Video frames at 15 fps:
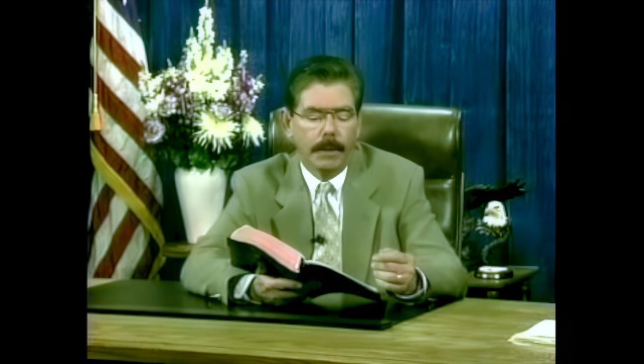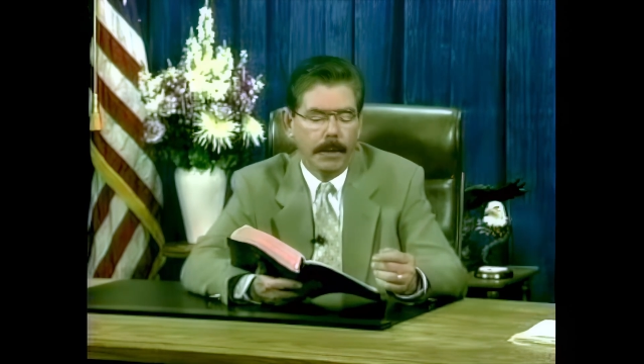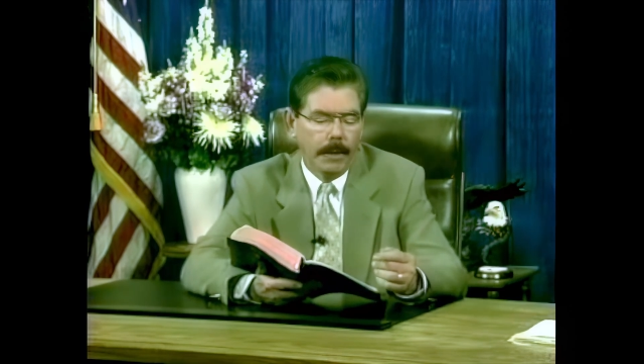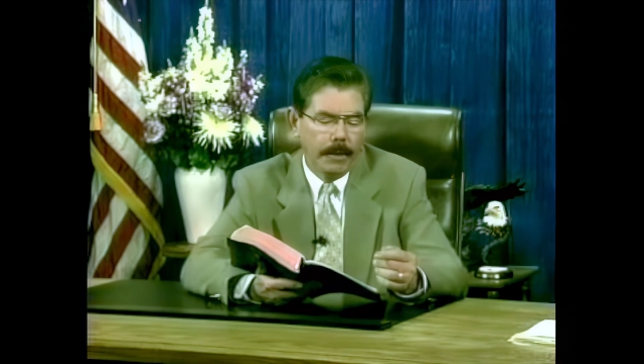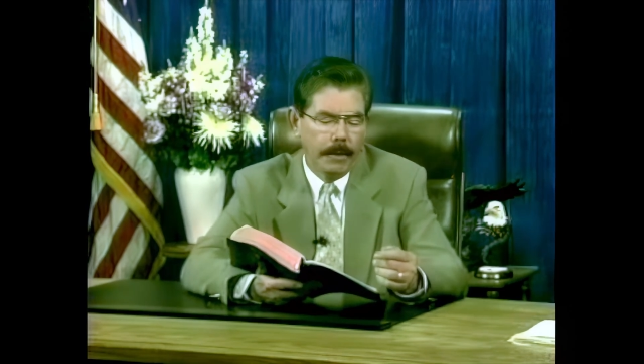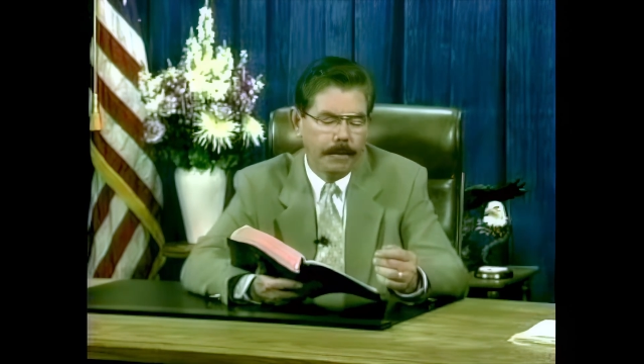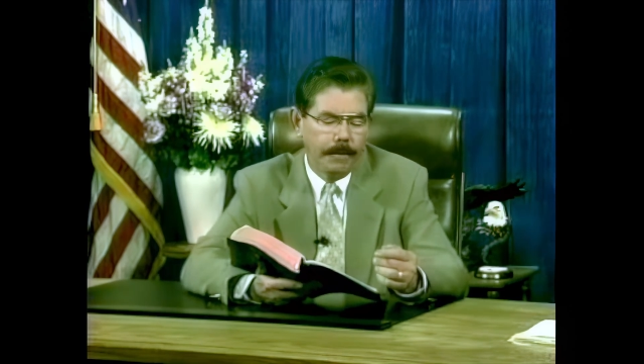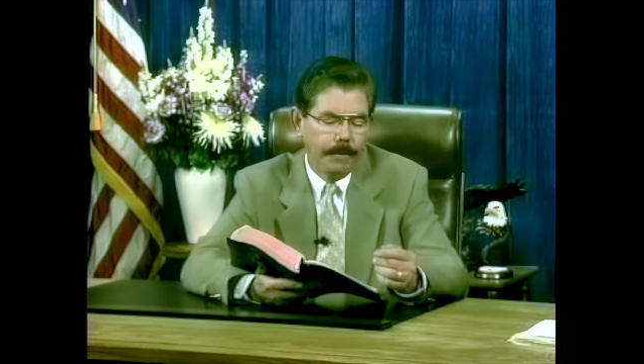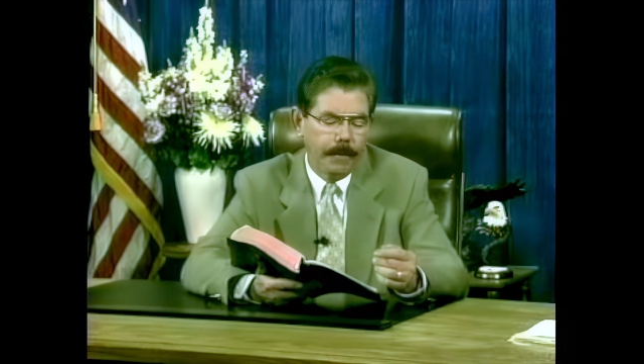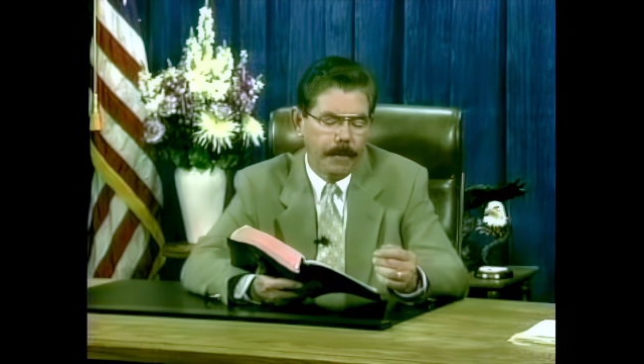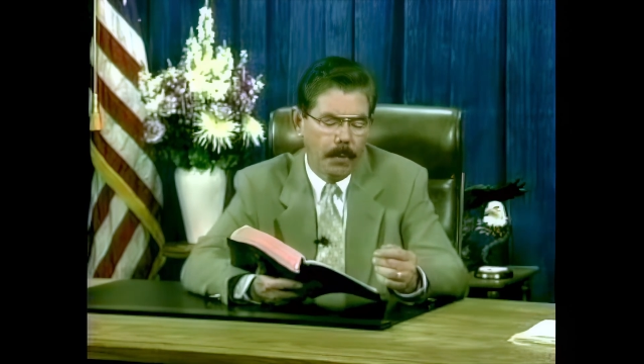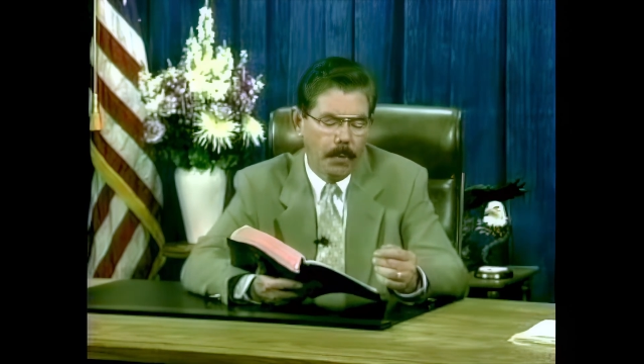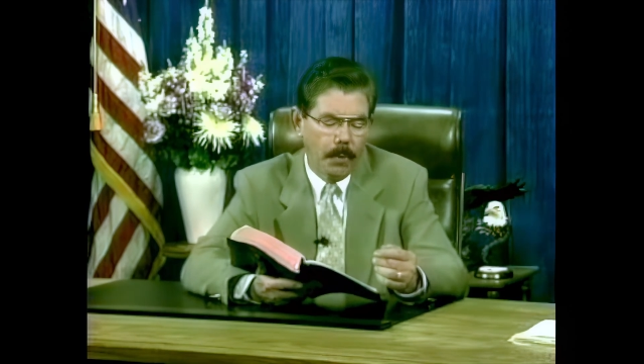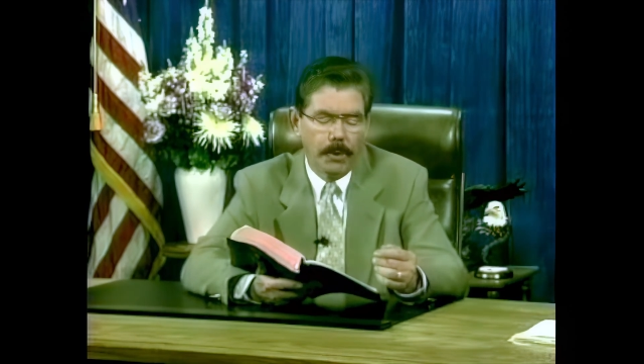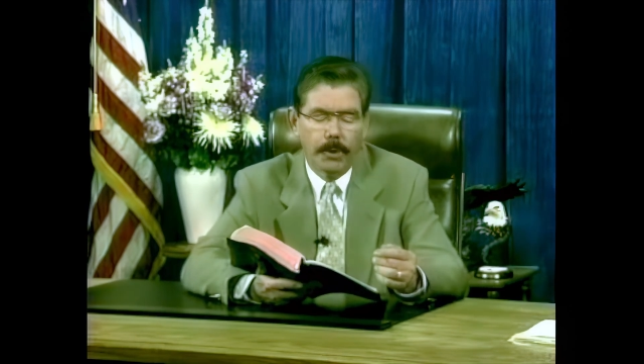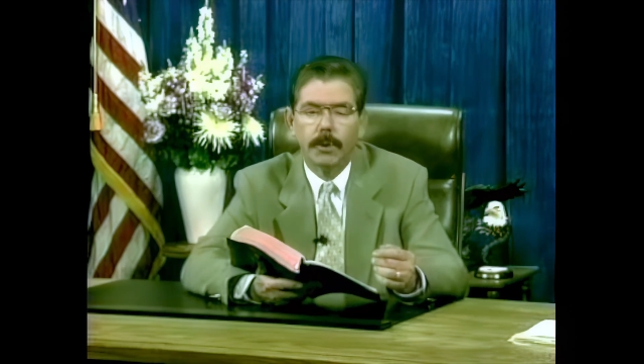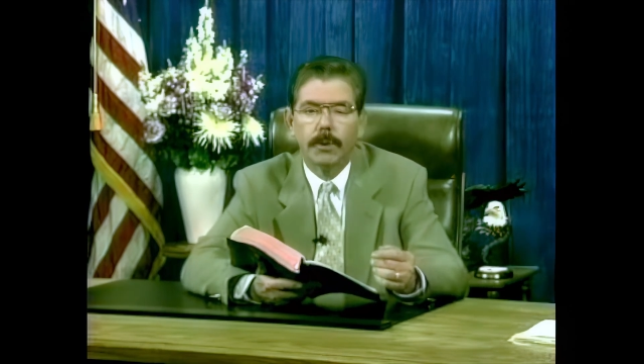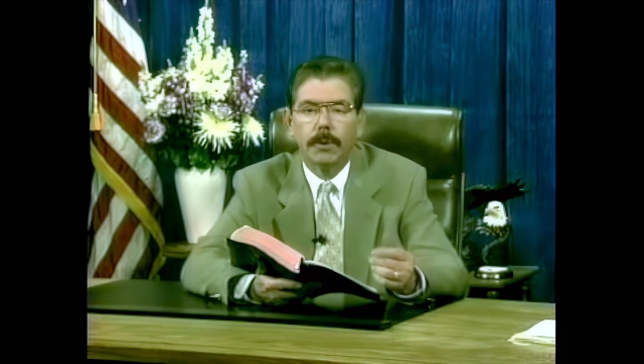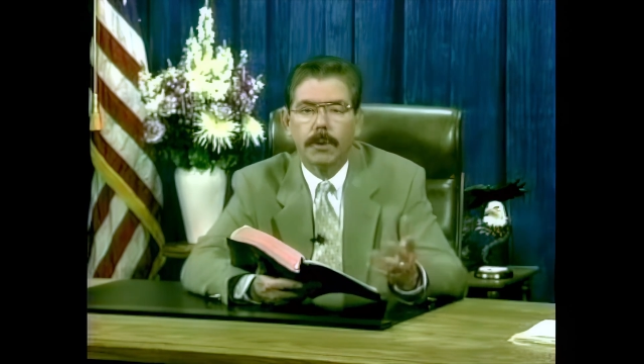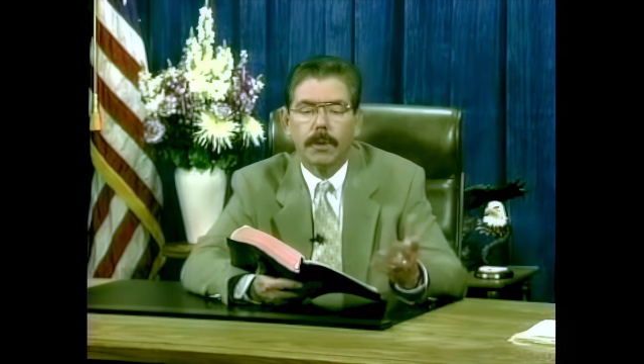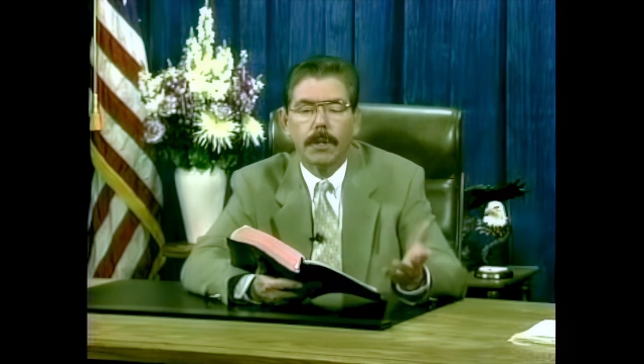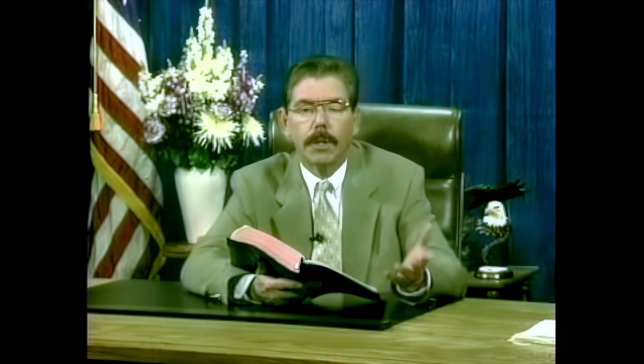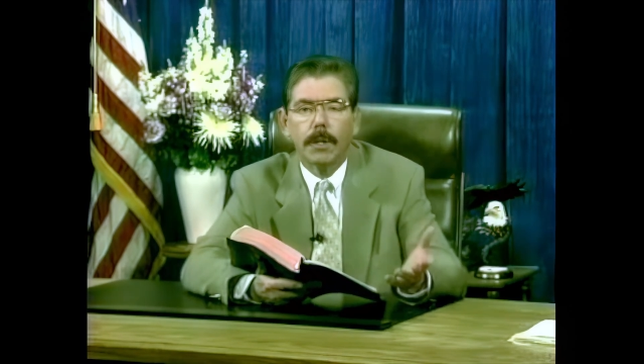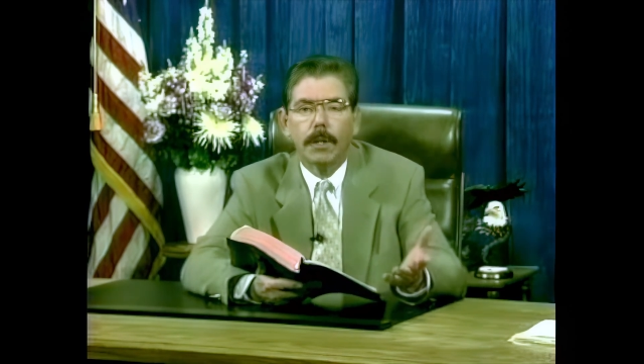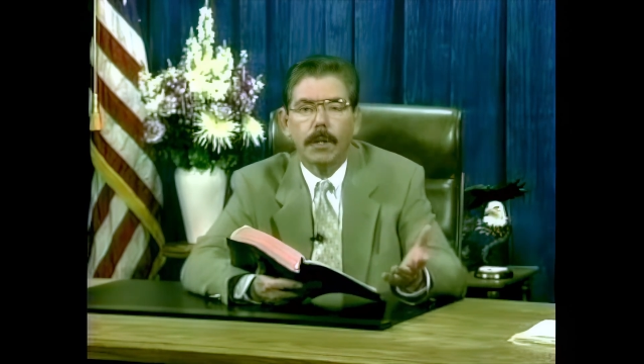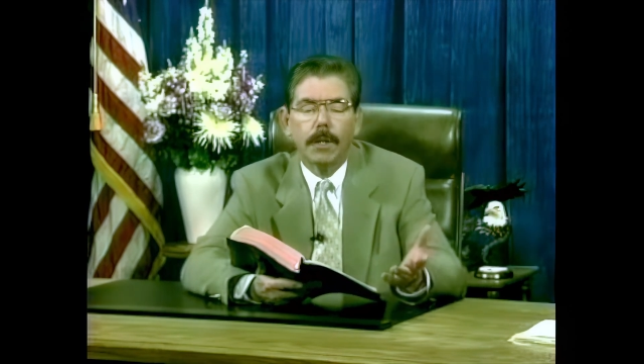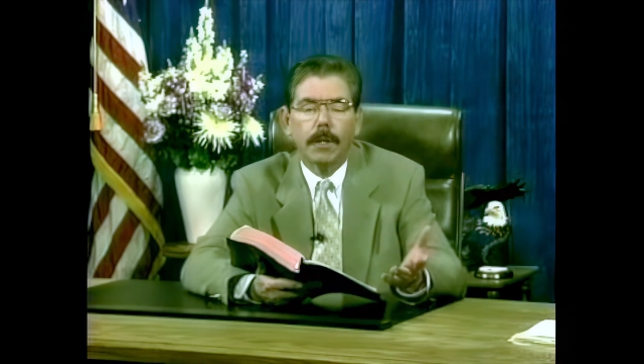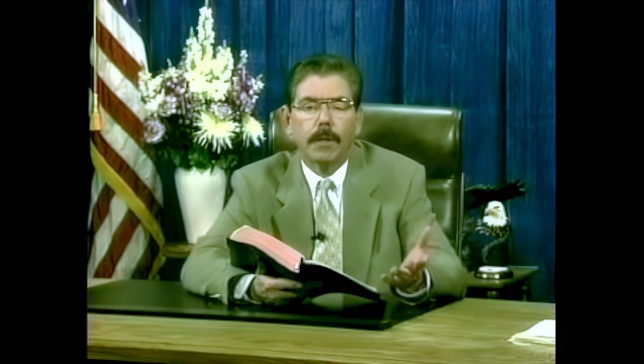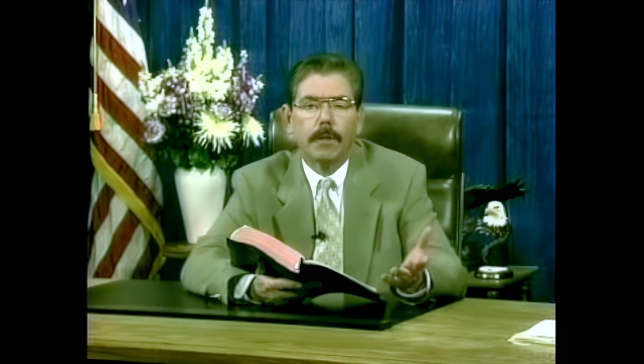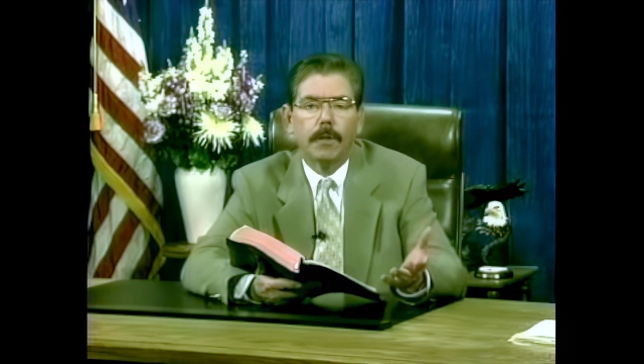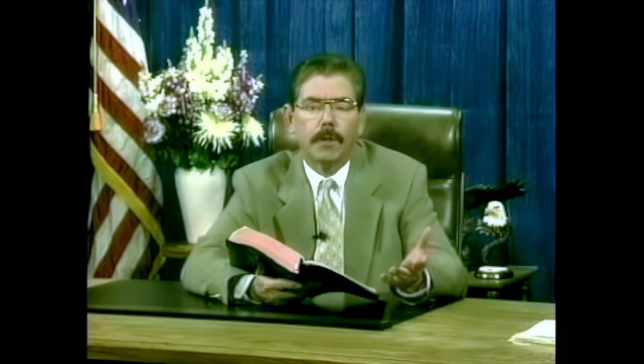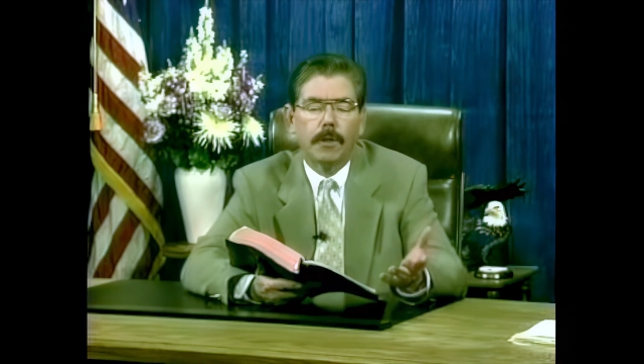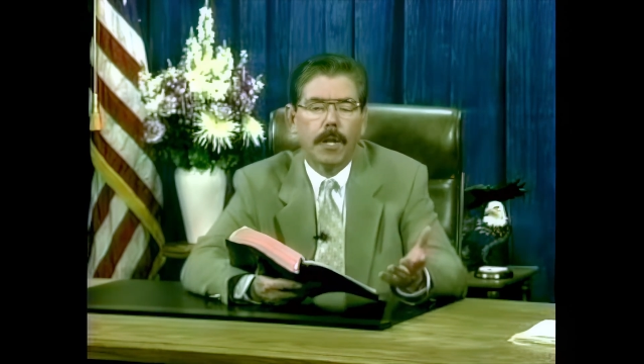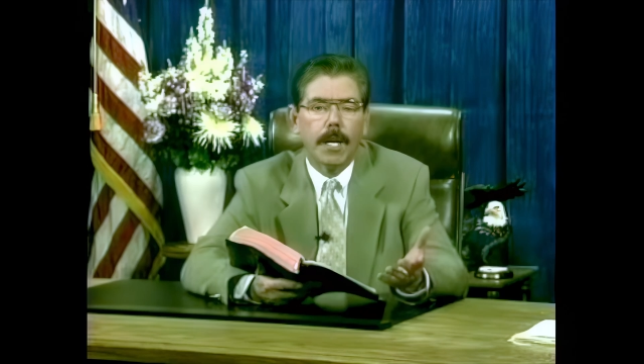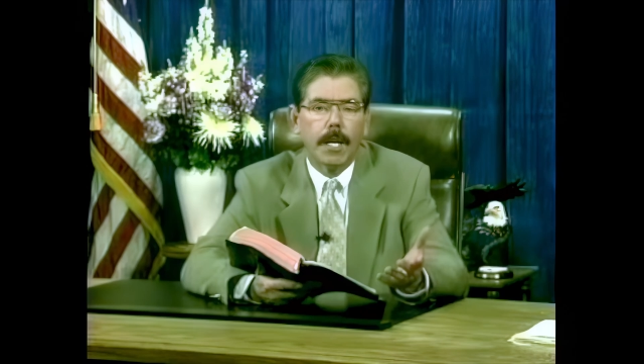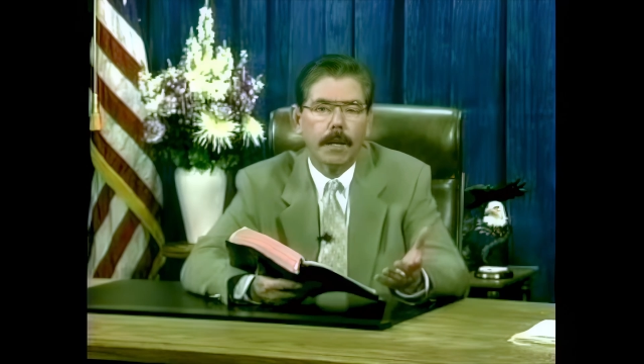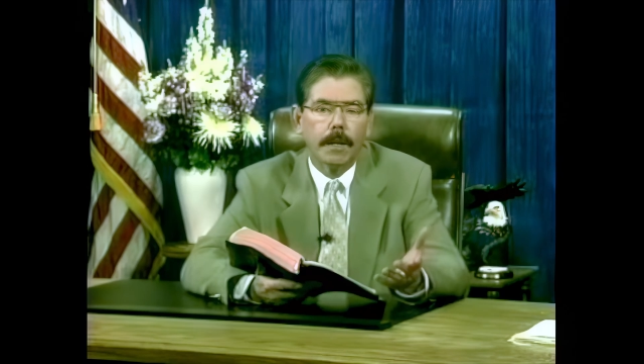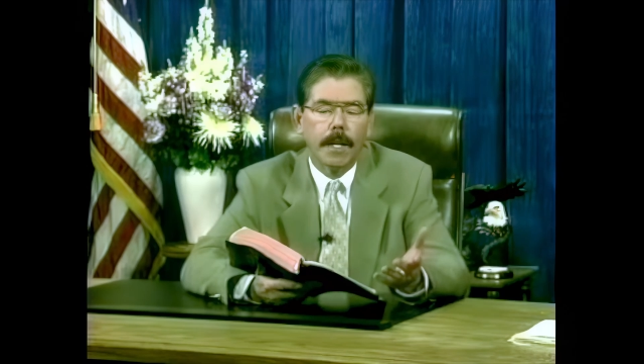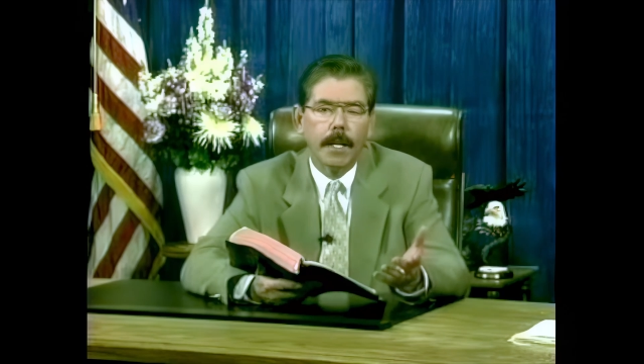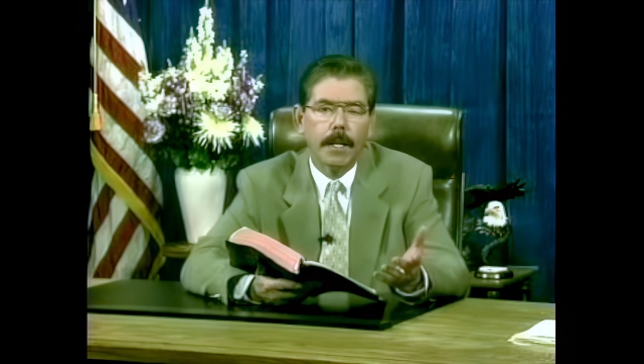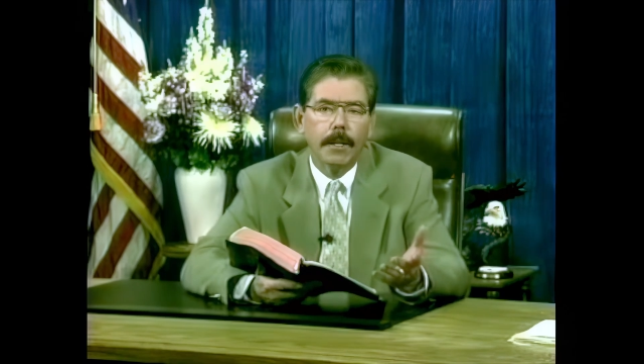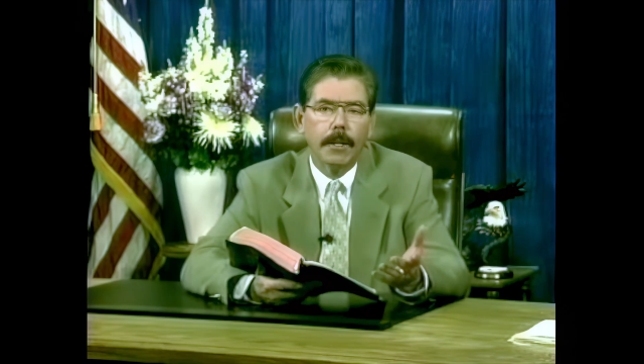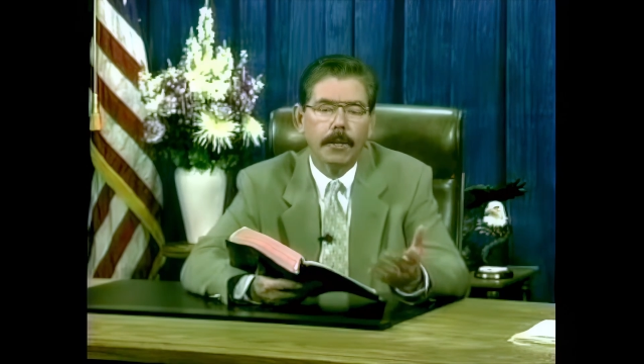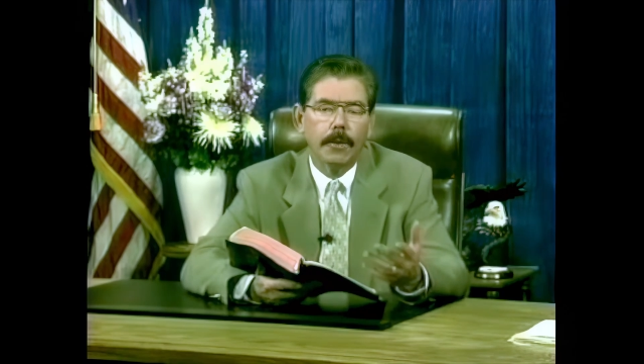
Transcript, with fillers: and which is and, and to think that in,